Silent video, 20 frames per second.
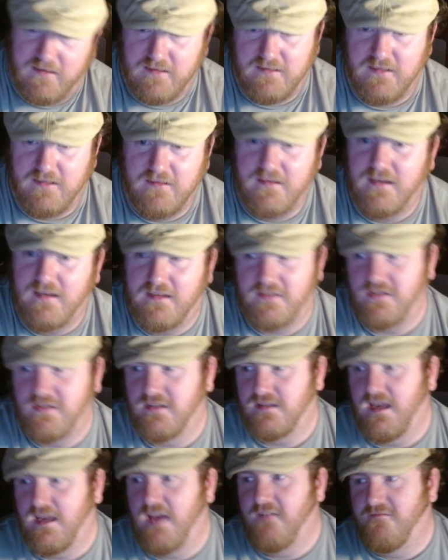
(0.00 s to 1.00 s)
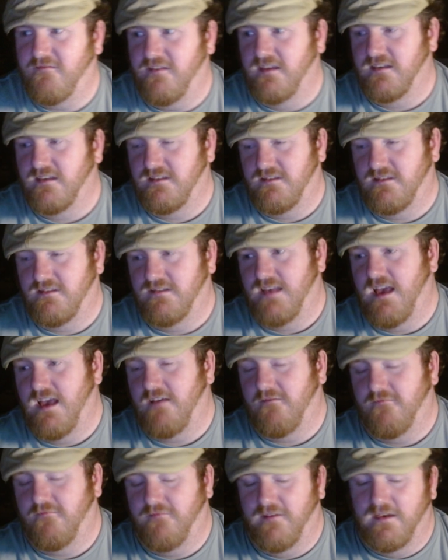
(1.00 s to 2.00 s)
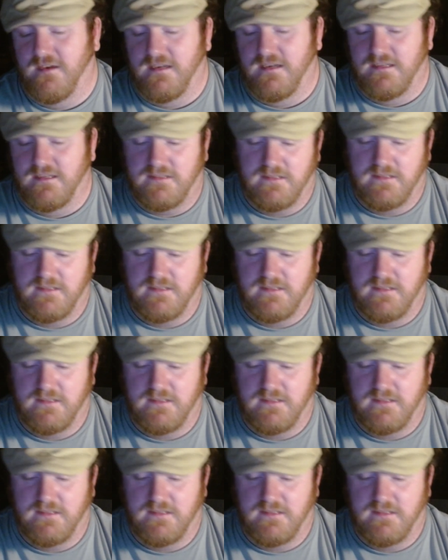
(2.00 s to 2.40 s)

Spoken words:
you're gonna just have things to sacrifice.